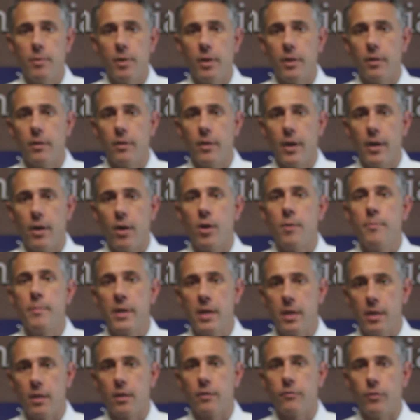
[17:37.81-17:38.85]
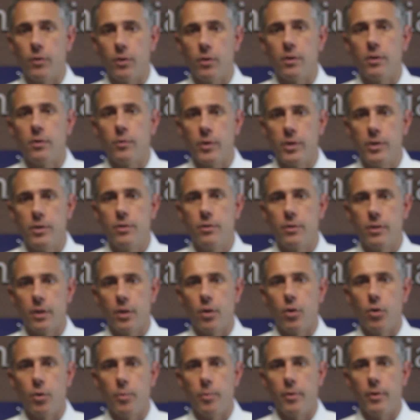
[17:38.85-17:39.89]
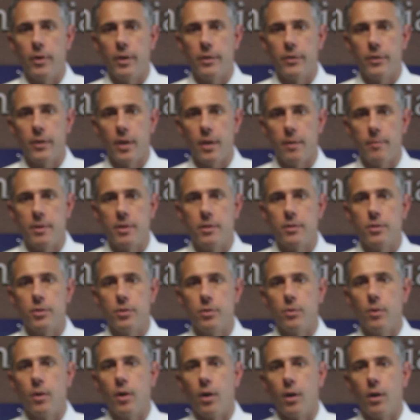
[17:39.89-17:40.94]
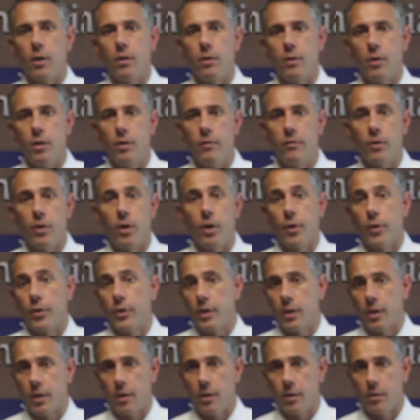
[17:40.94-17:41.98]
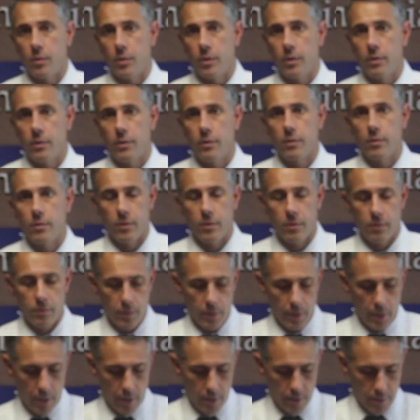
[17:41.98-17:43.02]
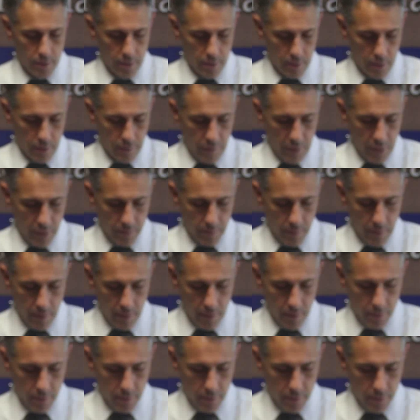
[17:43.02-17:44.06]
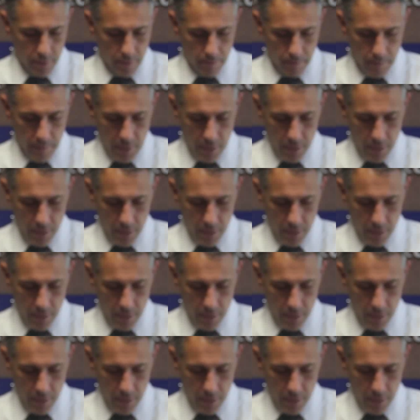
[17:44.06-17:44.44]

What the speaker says: but they are meaningful, and we do incorporate them into our overall thinking with regard to an investment thesis.